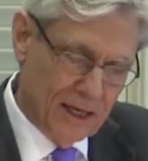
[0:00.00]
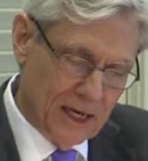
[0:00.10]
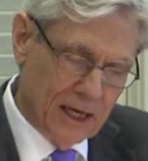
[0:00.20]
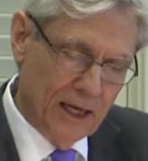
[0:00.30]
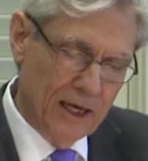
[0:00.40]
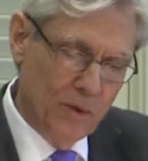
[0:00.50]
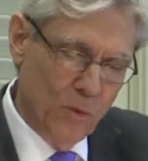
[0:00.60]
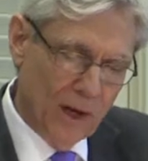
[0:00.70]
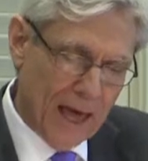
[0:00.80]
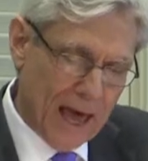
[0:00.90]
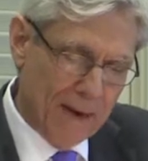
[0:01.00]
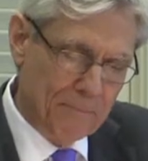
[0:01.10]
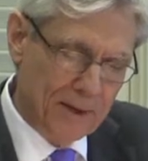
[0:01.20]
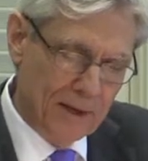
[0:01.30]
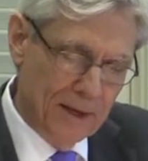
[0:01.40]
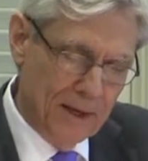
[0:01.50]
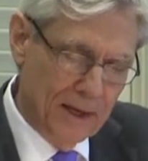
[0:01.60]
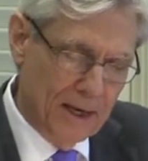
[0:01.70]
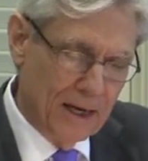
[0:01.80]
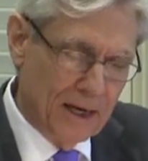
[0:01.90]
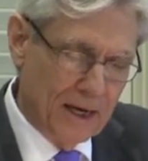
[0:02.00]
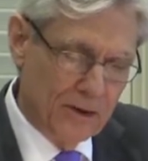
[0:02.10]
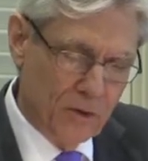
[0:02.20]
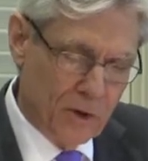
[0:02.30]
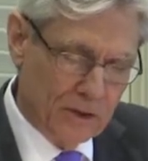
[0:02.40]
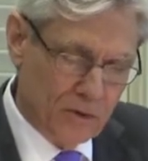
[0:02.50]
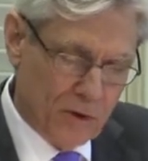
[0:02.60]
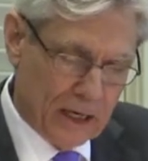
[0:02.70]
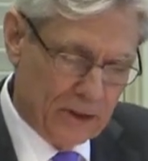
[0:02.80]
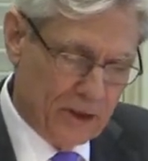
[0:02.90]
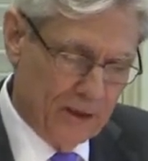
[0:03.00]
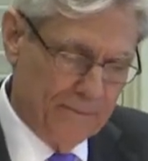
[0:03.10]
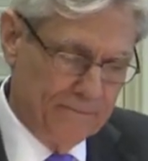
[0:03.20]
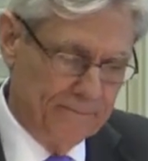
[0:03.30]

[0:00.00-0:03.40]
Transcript: Healing will happen in the resurrection